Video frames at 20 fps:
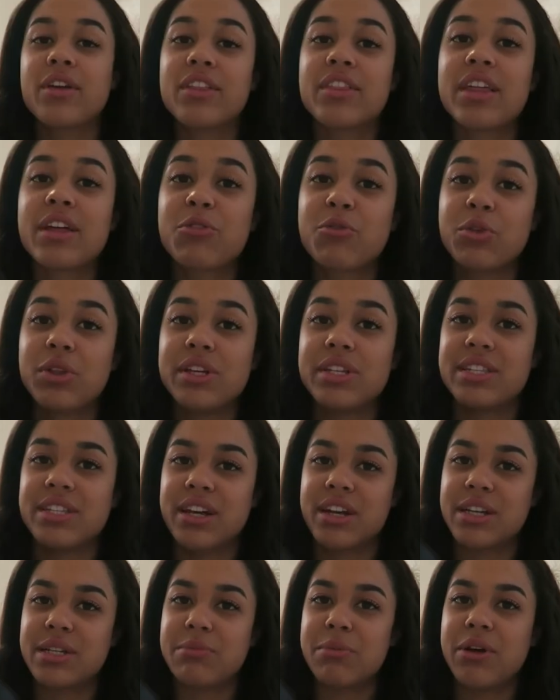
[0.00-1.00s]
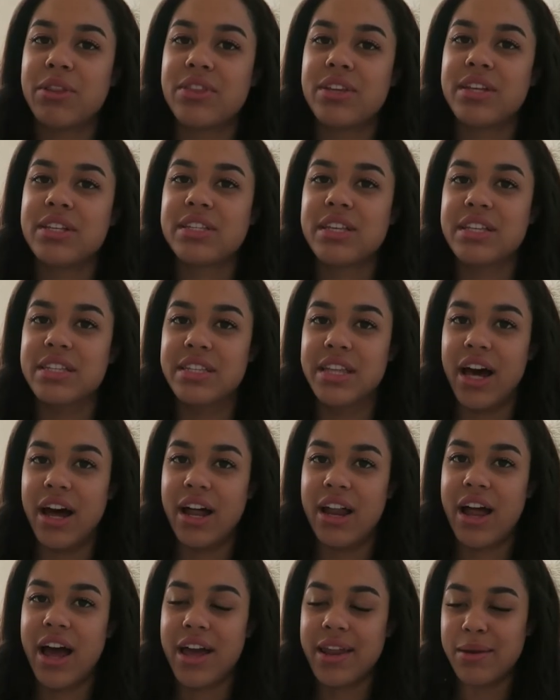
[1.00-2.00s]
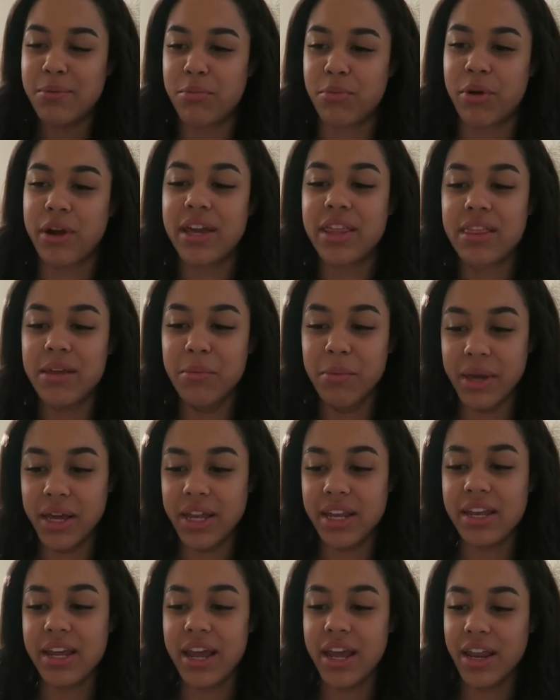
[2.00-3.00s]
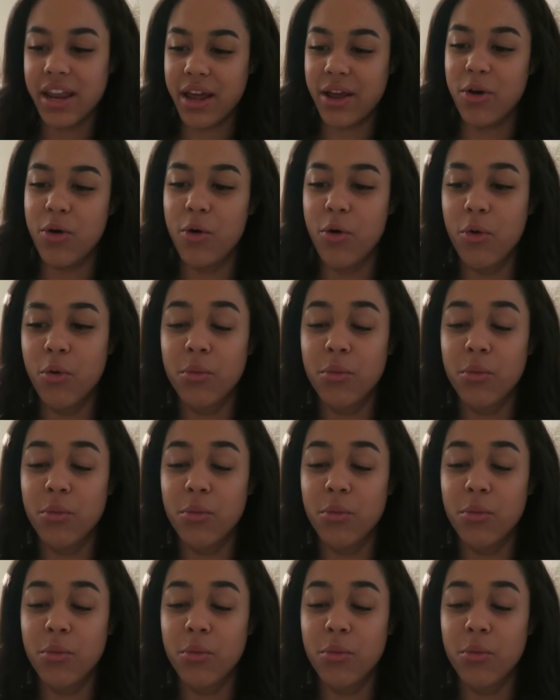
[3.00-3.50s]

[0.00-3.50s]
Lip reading: The only thing that really sucked about these is that I had to break them in, and I